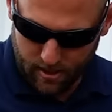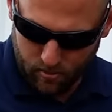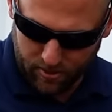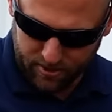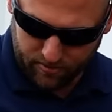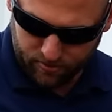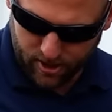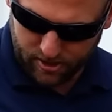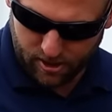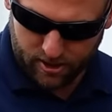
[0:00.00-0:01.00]
was the
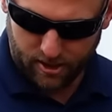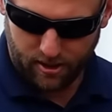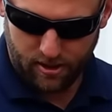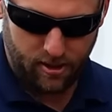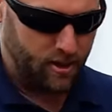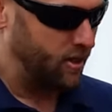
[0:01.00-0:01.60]
front hook here